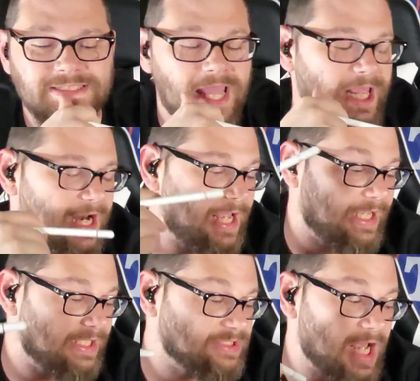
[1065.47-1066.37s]
that I
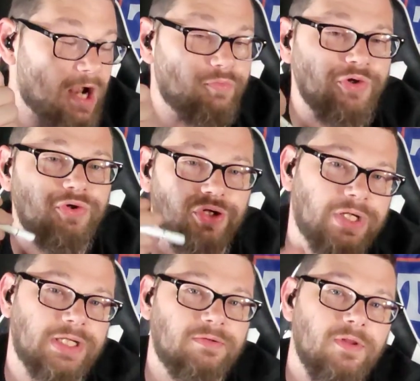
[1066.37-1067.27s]
guess got real good
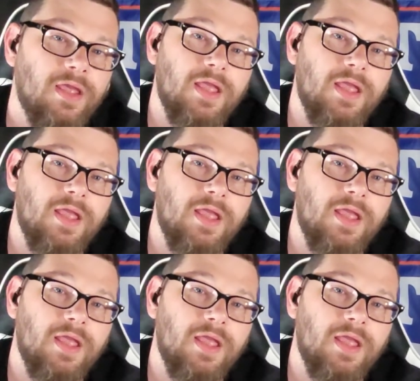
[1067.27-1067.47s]
in